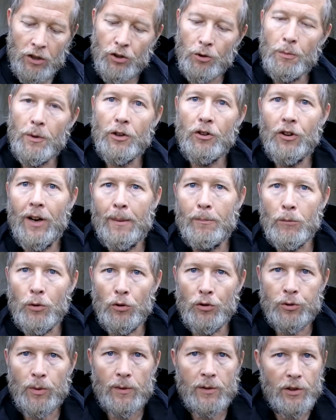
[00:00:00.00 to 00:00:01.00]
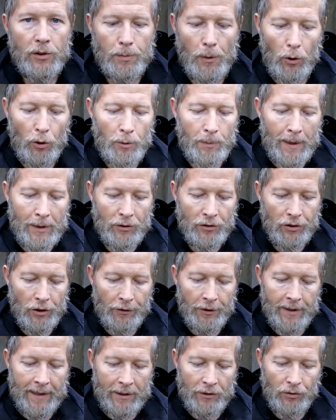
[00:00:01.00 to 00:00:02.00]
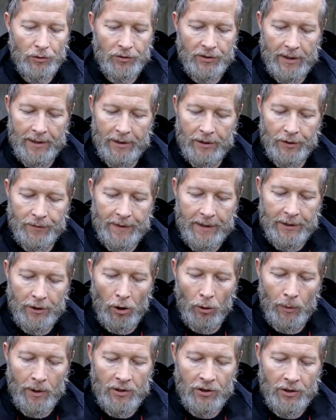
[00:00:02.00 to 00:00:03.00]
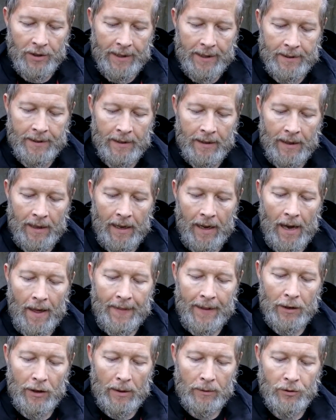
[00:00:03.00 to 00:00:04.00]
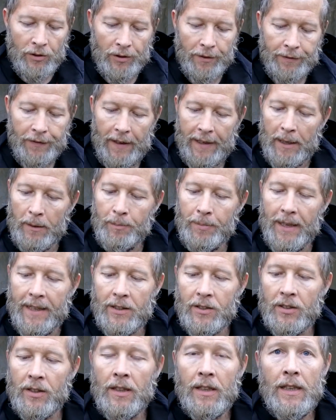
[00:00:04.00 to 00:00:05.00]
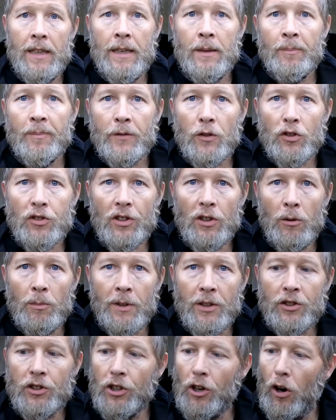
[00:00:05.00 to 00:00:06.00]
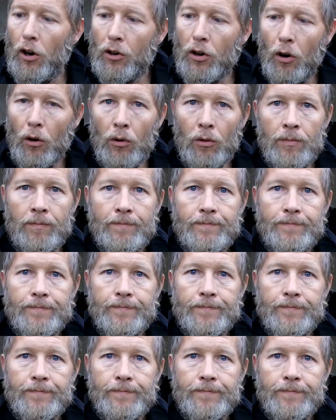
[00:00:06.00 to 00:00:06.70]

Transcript: some of the balls which you spoke about just on the natural tinders video which I did and then out to the fire pit just a little bit of charcoal